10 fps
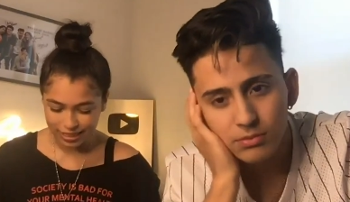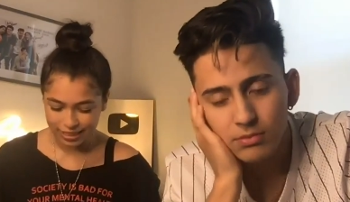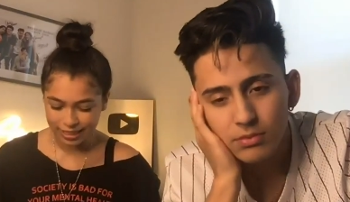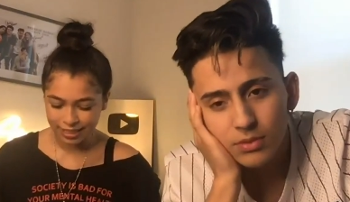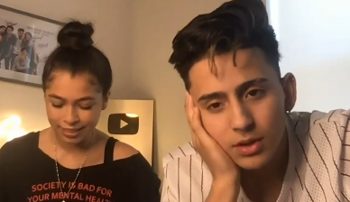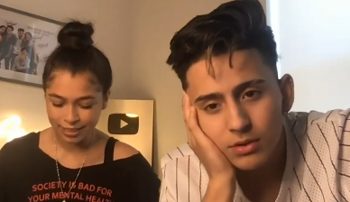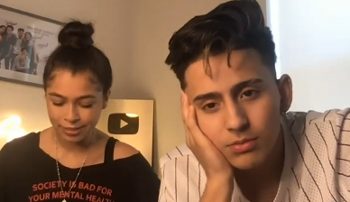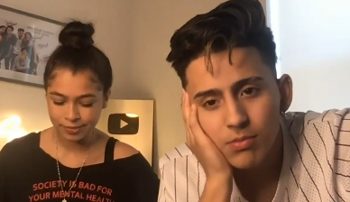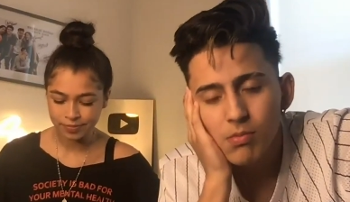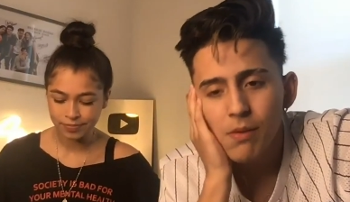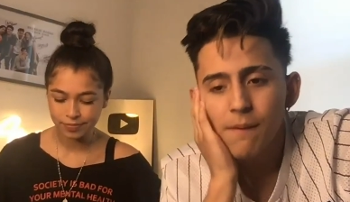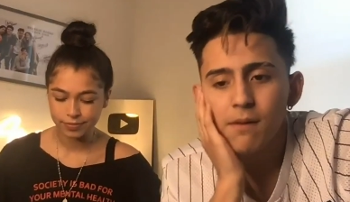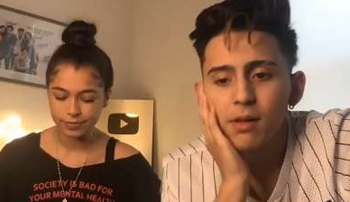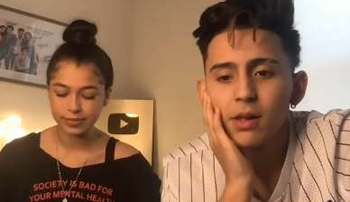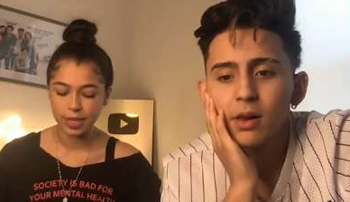Speaker 1: Um.
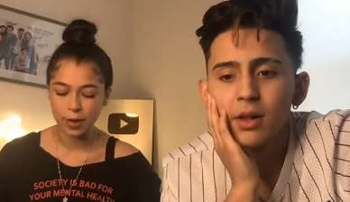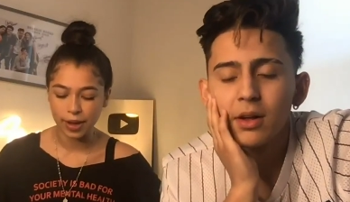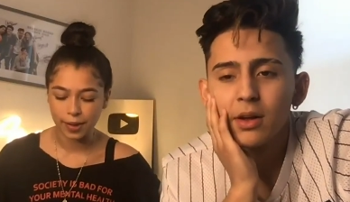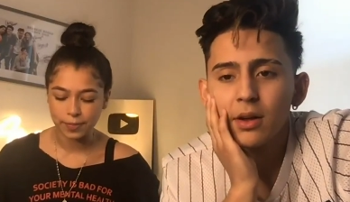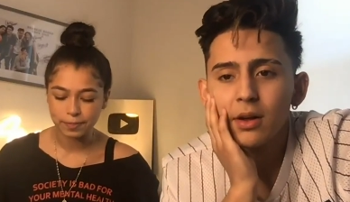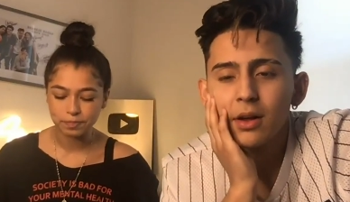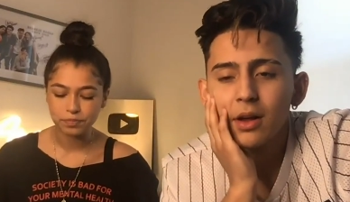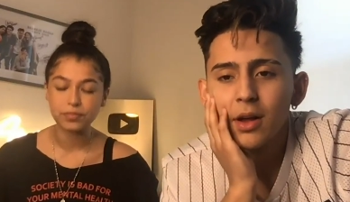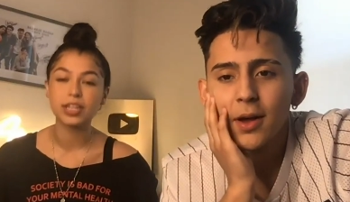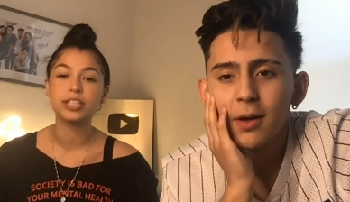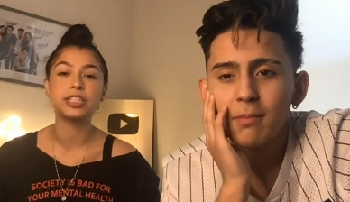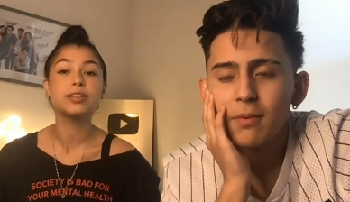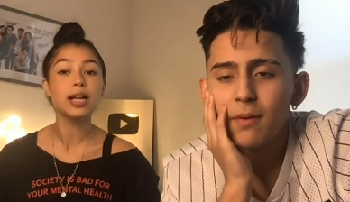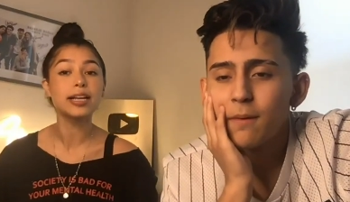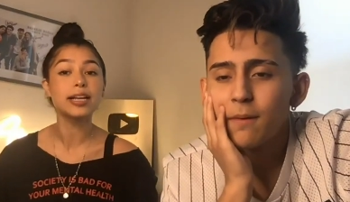Okay. Do you
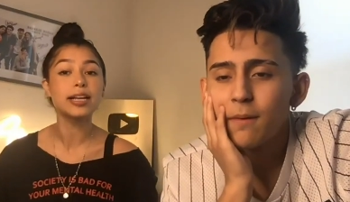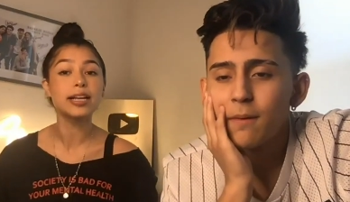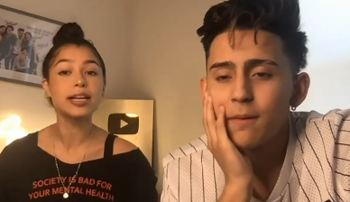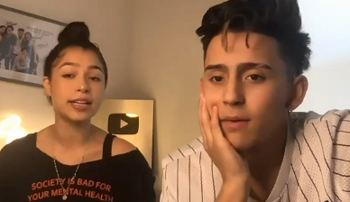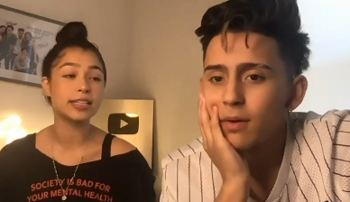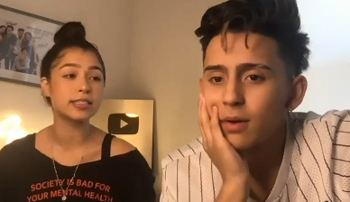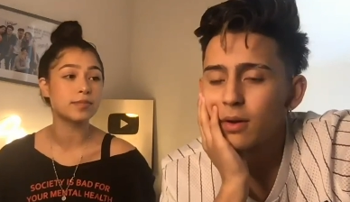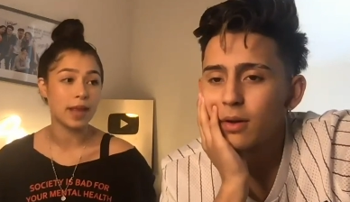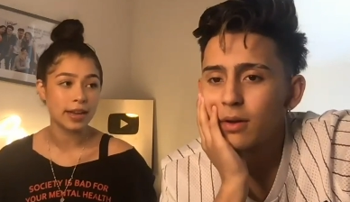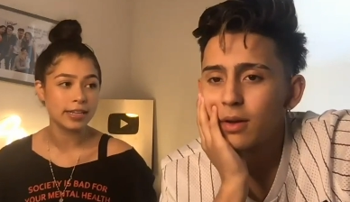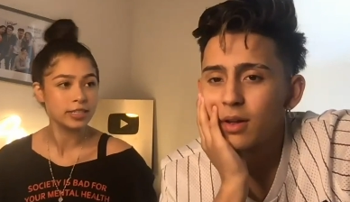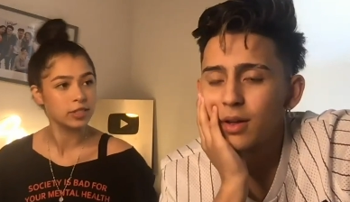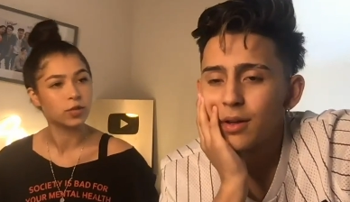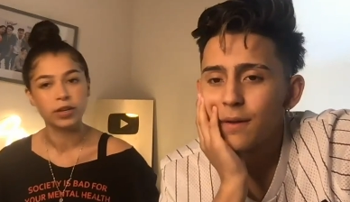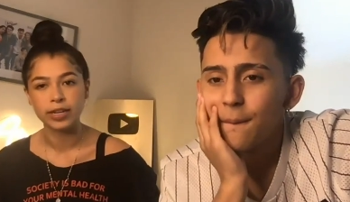like speaking Spanish
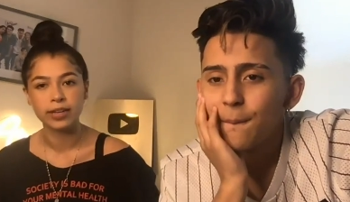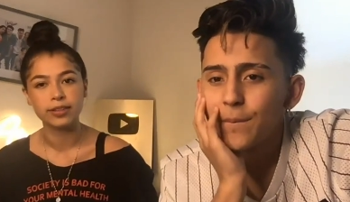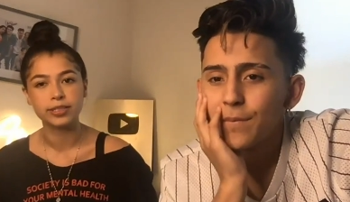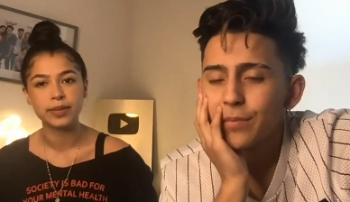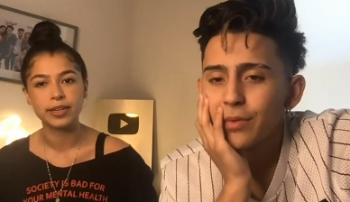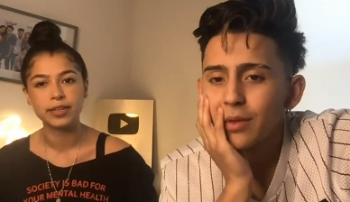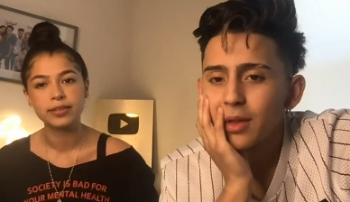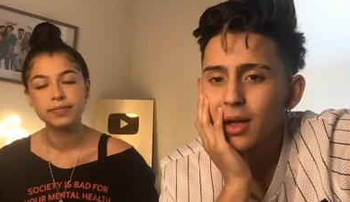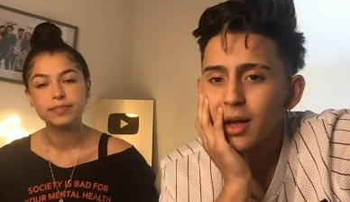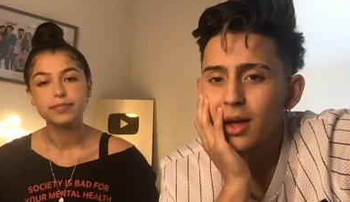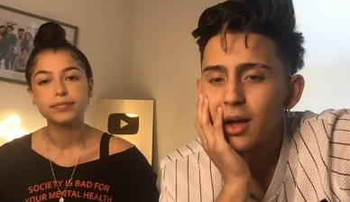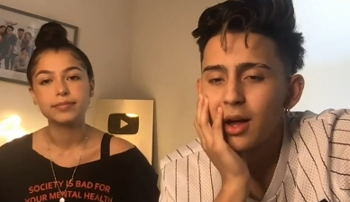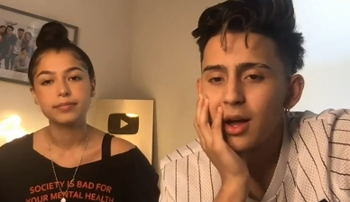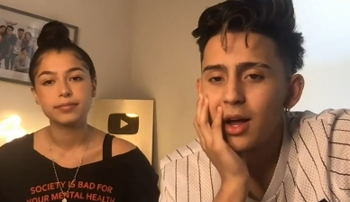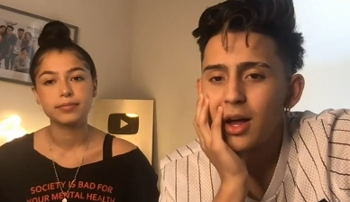or English better?
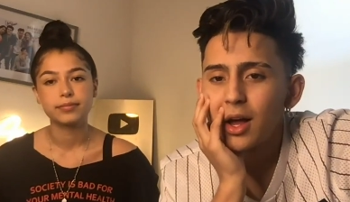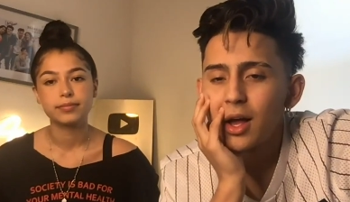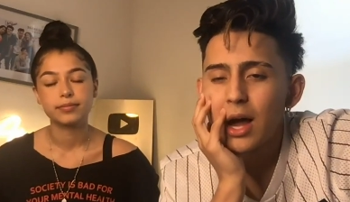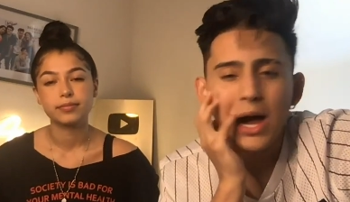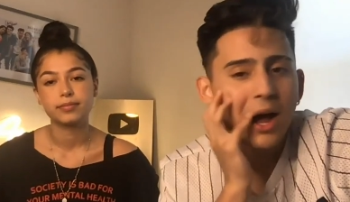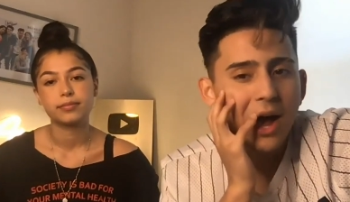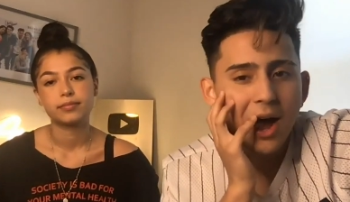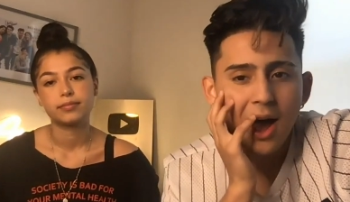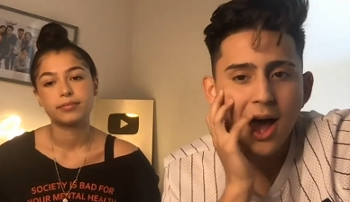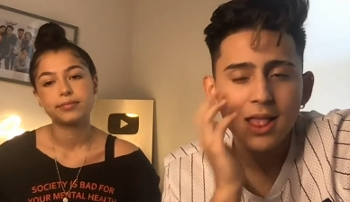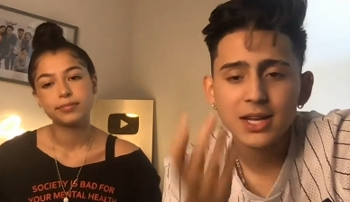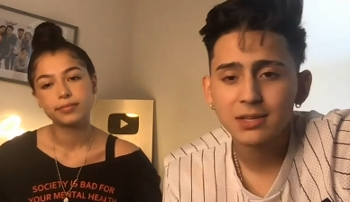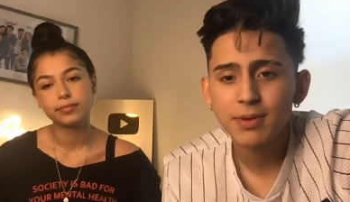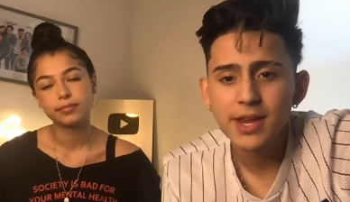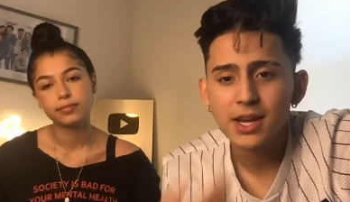
Speaker 2: Uh, I like
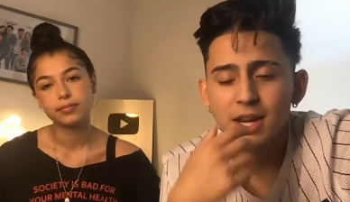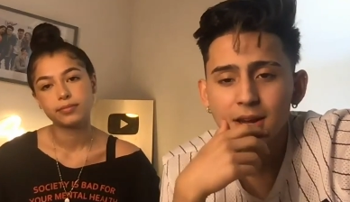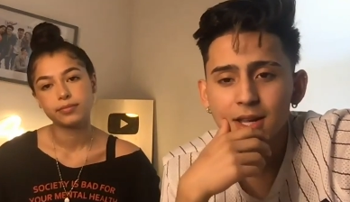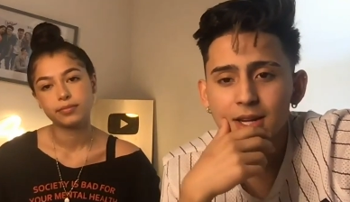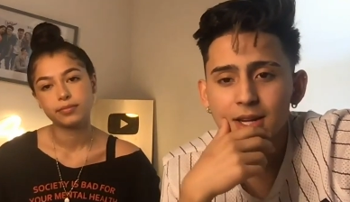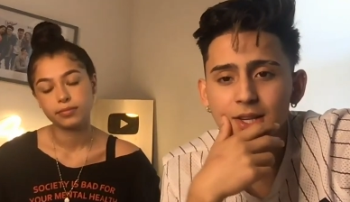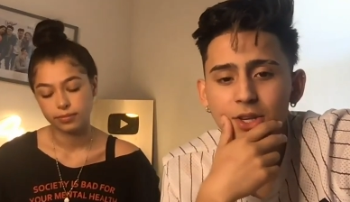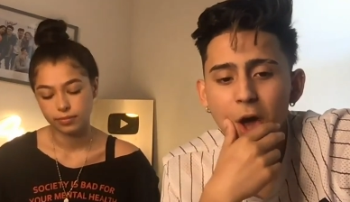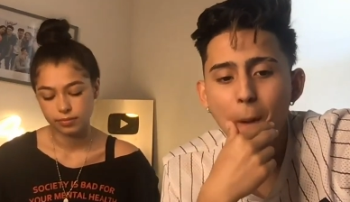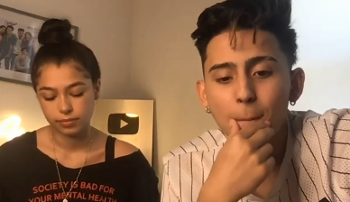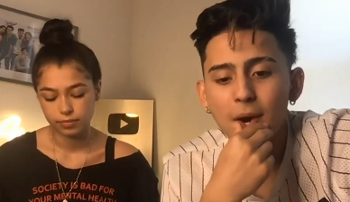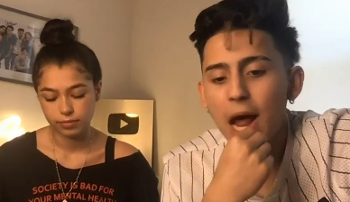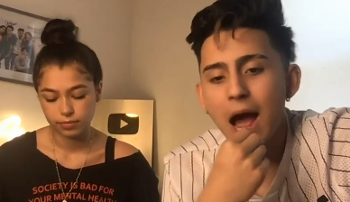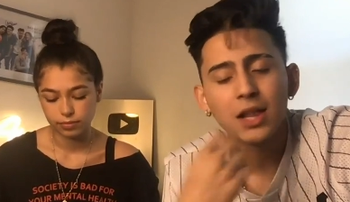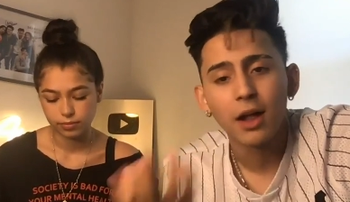speaking English, but
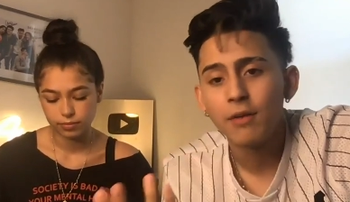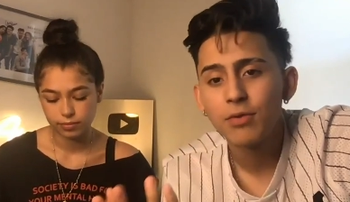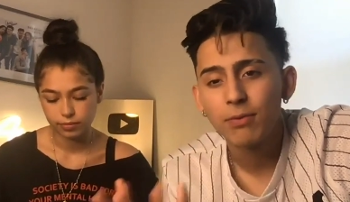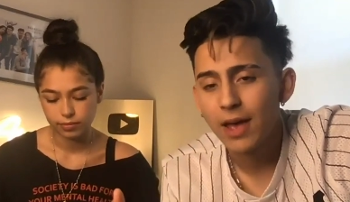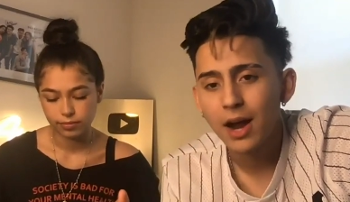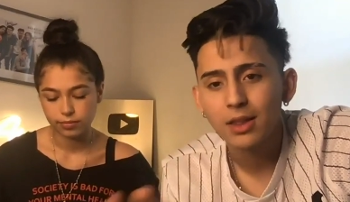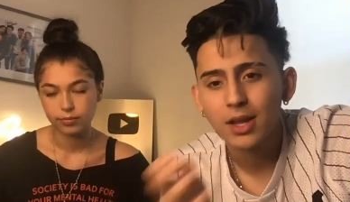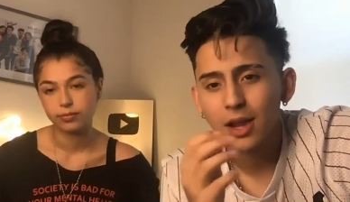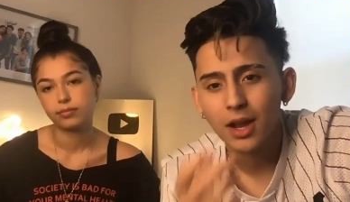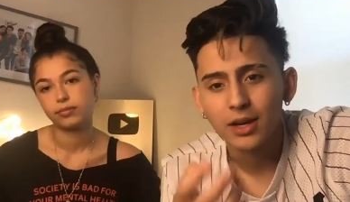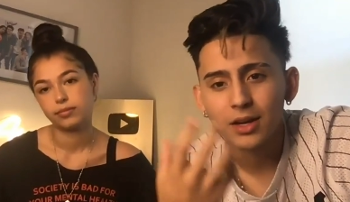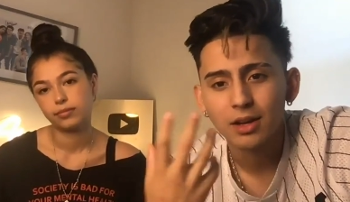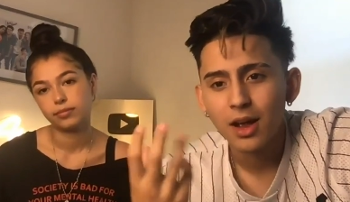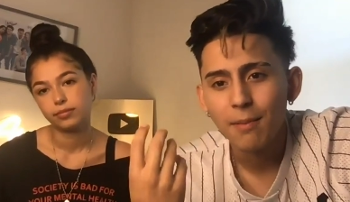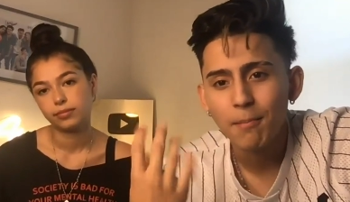I love the fact that like
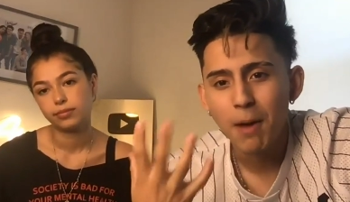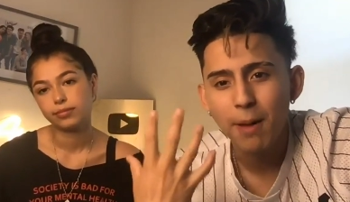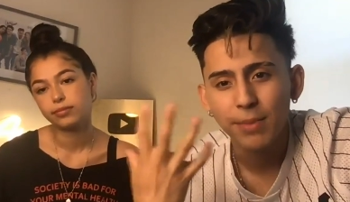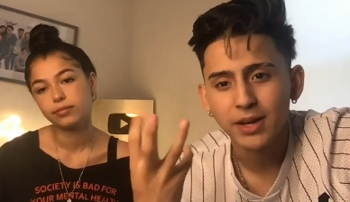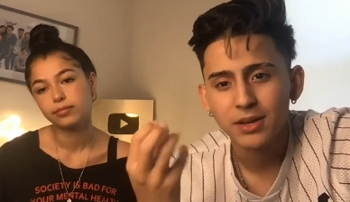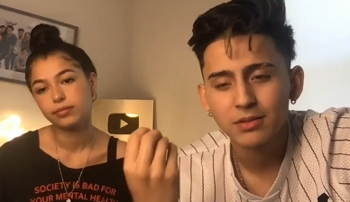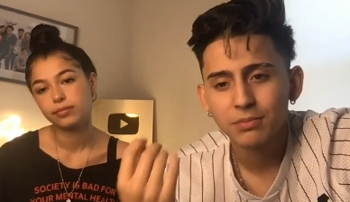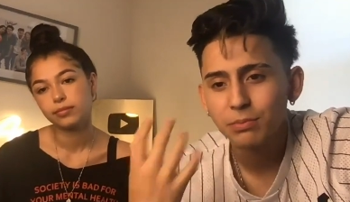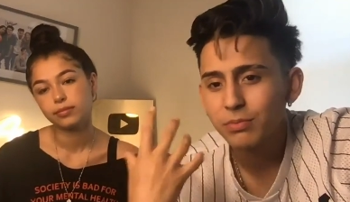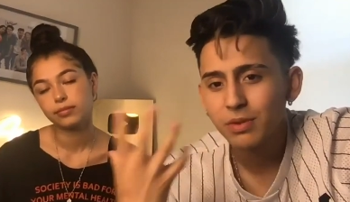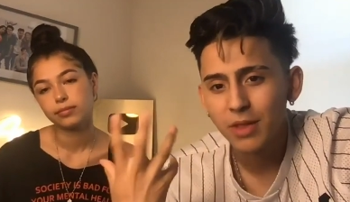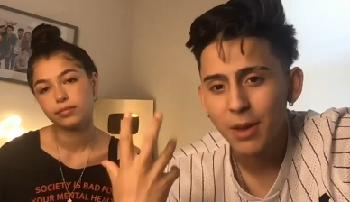I'm like like